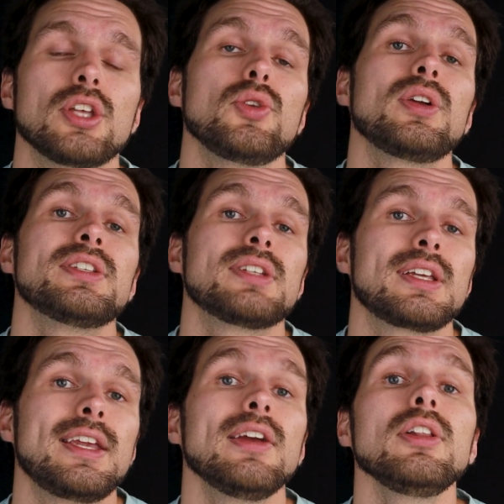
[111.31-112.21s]
so that you can
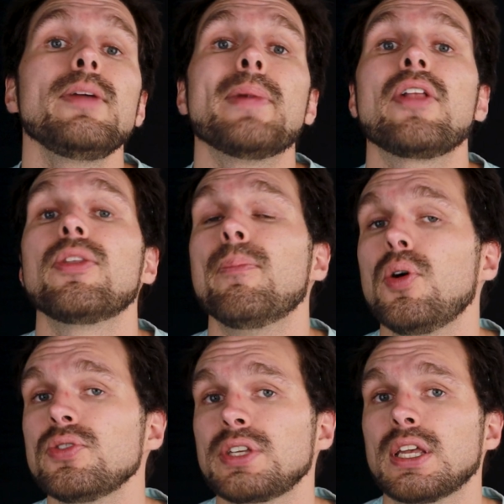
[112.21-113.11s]
securely mount the
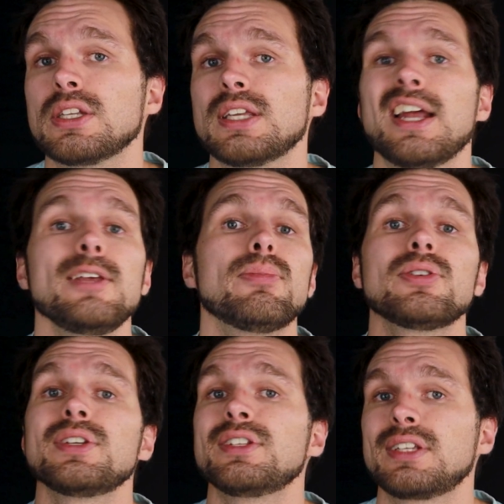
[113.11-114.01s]
Moleskin to any
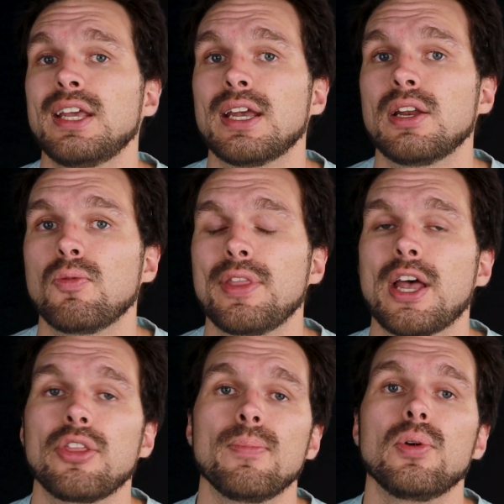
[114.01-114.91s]
person's skin
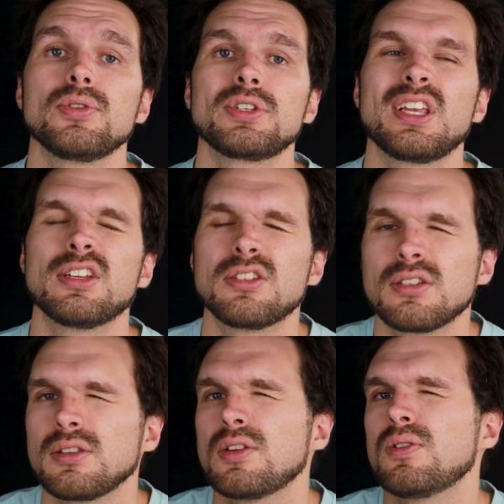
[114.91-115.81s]
without the Moleskin
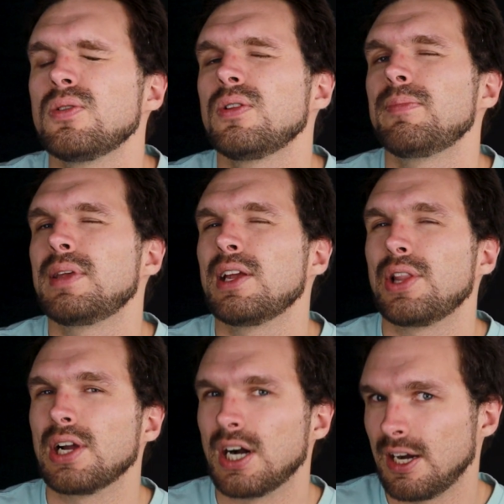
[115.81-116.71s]
slowly
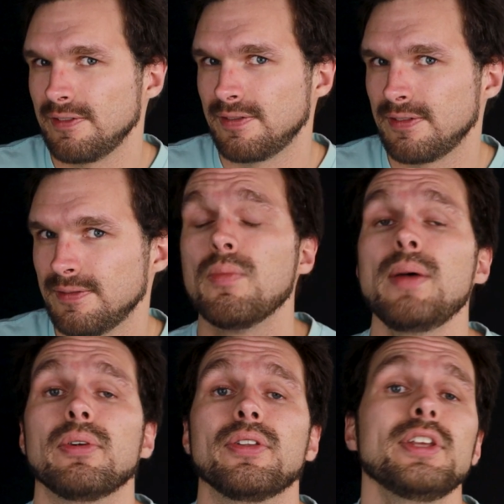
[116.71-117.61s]
peeling off.
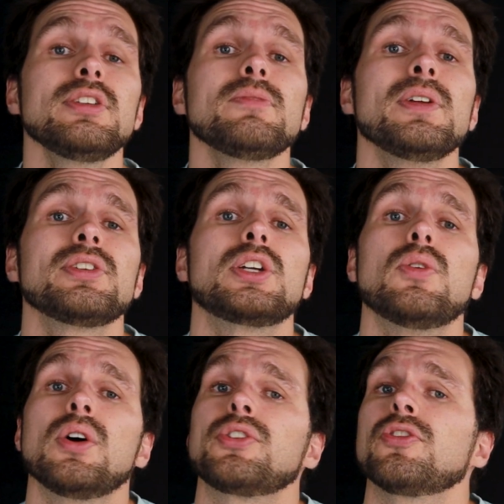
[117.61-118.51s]
Remember, this is meant to
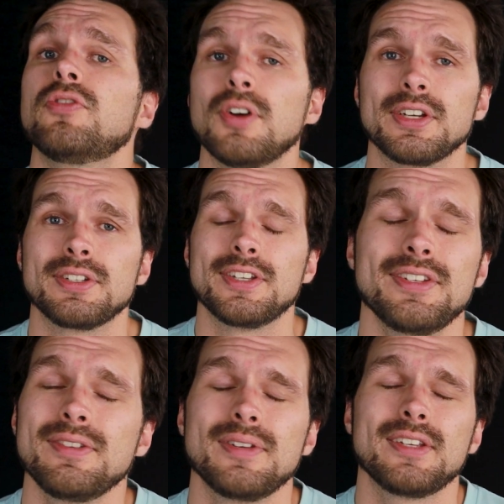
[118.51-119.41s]
go on your foot. This
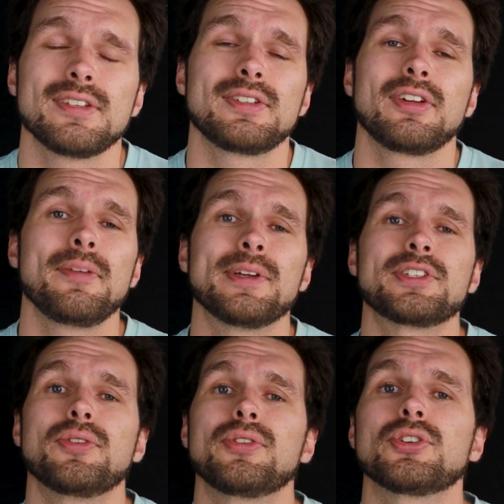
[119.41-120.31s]
isn't necessarily meant
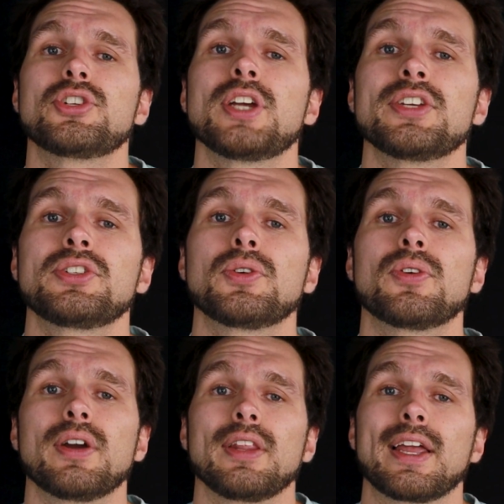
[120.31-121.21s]
to go on your chest
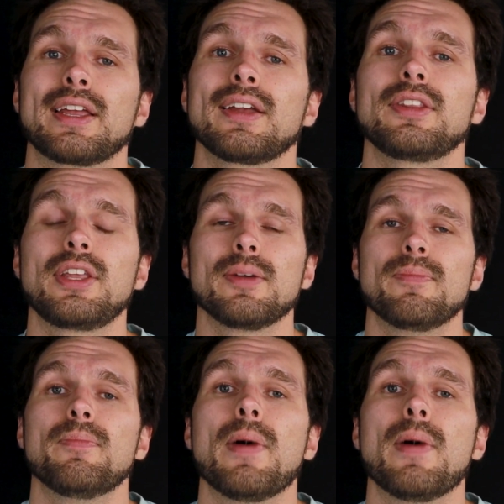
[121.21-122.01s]
or like the